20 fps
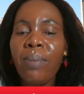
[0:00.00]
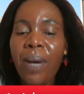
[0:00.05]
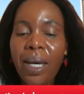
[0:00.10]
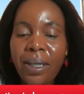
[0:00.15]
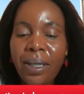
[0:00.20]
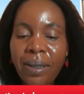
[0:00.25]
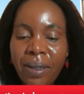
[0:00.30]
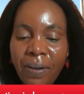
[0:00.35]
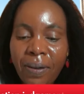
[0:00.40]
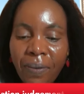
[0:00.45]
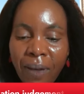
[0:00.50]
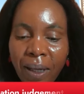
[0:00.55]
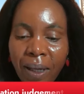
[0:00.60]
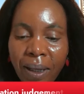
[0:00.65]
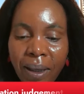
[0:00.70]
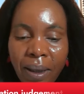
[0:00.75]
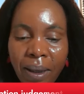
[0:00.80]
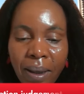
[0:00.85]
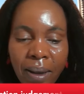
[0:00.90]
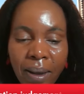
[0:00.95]

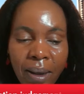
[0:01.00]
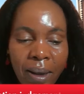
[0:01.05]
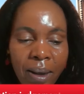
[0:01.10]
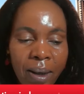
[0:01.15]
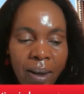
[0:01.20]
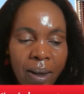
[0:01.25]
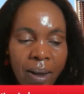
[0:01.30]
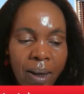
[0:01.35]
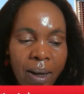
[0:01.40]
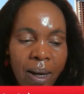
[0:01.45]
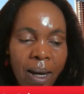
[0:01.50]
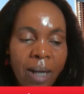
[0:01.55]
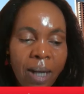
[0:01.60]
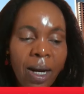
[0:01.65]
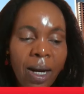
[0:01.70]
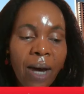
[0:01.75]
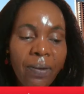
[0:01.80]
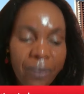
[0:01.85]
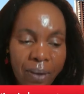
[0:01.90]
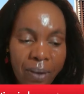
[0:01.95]
Pacific,
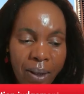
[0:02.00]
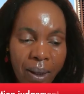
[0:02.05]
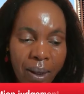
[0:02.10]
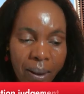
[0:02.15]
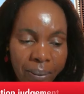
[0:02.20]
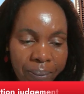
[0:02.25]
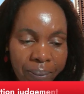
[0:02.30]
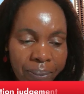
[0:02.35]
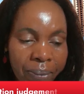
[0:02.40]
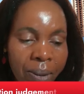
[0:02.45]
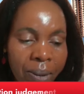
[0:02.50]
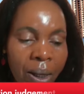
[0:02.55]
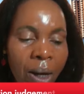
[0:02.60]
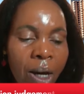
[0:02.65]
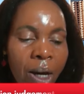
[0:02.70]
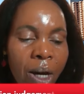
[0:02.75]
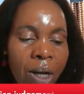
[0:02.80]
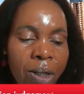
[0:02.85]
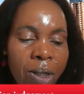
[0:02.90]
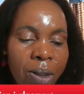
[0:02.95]
and Africa.
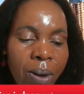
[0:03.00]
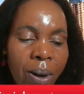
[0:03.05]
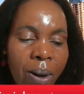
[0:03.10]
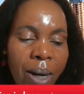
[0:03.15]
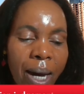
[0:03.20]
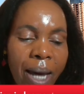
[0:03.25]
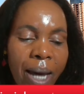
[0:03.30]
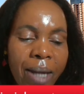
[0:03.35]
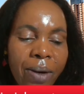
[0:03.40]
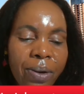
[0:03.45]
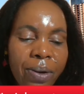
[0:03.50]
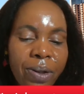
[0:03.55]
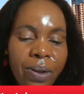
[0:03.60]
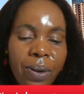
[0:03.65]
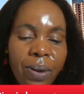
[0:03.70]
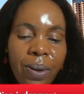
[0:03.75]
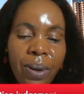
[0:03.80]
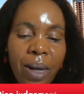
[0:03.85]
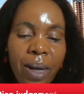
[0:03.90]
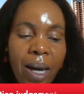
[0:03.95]
So, and
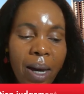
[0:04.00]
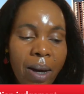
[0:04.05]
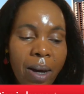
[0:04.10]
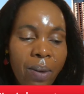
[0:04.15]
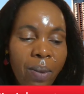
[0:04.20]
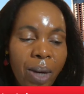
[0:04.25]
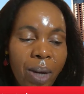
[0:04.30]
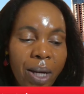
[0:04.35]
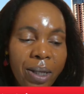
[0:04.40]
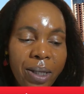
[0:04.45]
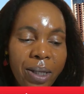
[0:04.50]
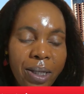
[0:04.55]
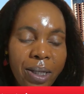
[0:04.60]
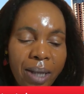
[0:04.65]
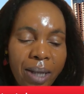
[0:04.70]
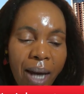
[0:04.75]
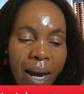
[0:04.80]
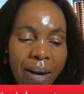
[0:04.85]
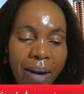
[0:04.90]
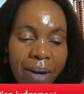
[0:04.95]
also were
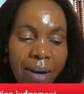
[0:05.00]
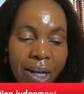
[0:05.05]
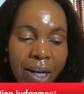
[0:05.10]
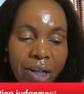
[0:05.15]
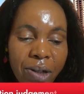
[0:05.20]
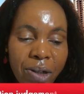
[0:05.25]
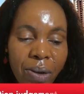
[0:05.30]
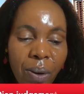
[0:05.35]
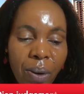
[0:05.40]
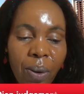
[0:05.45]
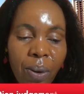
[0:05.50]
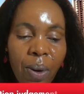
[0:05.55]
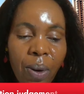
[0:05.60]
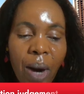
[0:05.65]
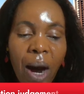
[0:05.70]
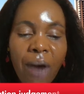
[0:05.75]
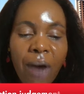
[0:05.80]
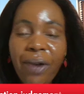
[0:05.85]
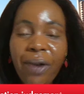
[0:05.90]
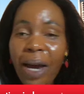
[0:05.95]
discouraged
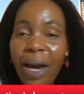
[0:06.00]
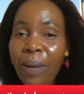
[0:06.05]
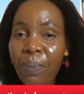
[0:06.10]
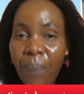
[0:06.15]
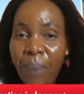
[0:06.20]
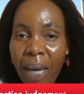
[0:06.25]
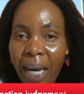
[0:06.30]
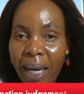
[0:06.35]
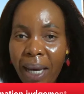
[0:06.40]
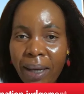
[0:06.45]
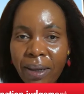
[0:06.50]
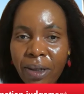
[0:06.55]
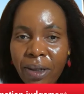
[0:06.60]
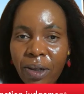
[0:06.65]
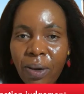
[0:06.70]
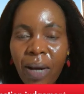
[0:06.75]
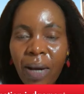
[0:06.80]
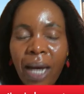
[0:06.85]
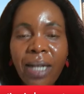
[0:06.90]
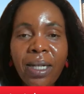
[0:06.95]
or outright banned.
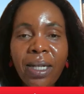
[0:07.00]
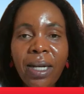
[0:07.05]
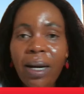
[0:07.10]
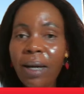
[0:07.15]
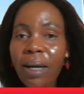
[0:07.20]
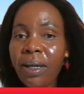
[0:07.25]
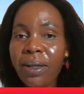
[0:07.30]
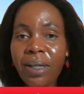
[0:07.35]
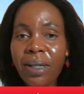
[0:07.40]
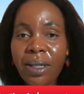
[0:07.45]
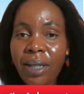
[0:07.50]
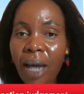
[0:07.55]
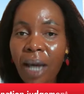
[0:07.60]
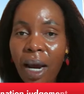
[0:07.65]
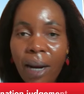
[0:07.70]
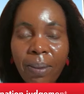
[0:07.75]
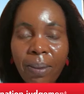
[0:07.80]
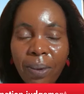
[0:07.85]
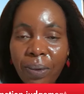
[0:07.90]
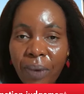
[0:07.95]
So
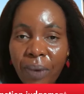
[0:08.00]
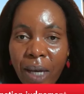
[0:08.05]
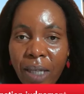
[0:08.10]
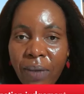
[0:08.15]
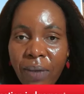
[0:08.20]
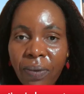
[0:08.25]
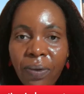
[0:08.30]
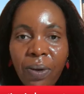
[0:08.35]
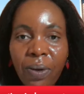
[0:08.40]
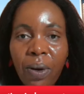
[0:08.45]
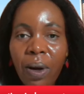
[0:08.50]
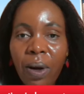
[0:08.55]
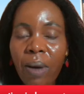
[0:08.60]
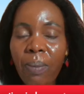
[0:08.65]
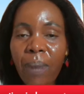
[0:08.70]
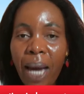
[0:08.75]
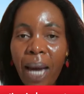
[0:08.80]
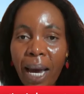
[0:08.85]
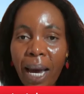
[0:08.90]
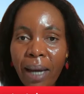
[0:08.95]
undesirable race, if
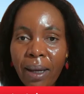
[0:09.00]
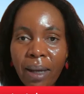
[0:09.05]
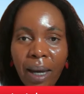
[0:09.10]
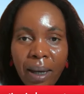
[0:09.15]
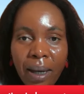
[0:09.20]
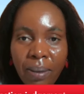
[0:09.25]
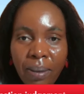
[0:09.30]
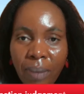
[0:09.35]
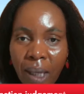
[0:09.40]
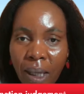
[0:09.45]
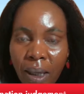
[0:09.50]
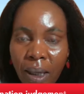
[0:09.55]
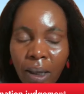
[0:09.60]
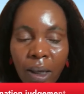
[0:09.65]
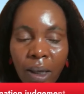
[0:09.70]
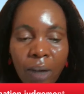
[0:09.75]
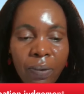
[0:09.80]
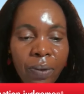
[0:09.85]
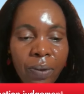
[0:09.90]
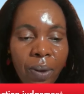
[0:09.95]
you're black like me,
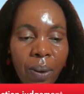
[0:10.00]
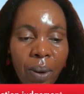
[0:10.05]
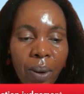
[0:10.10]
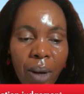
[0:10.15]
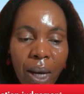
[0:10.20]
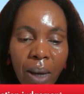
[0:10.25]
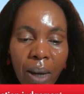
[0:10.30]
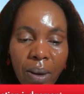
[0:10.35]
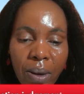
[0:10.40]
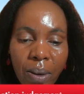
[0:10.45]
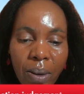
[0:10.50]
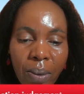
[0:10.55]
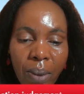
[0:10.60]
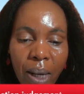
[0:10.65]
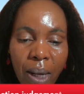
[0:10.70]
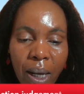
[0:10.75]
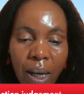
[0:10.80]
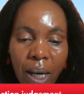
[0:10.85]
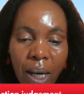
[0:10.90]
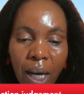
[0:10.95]
if you
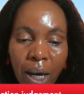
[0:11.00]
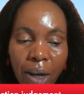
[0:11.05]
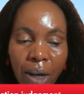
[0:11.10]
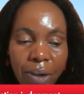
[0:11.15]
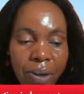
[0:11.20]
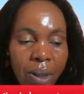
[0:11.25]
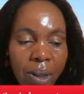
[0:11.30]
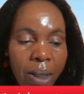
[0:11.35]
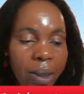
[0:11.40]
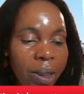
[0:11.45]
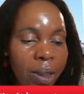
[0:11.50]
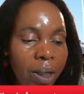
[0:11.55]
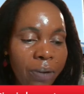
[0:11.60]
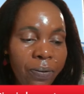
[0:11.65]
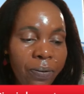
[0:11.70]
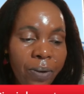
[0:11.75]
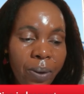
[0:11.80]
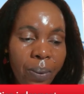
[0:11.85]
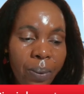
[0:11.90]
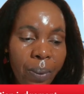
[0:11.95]
were Asian,
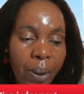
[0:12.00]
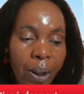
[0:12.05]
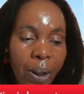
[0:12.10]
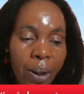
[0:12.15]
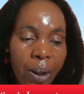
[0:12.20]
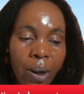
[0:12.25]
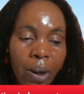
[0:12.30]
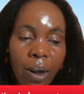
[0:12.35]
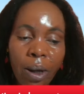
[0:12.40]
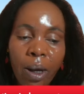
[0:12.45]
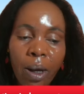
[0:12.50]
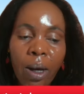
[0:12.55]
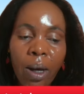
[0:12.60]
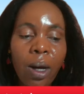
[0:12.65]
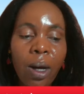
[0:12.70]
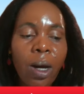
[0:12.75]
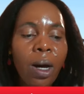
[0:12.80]
if you were,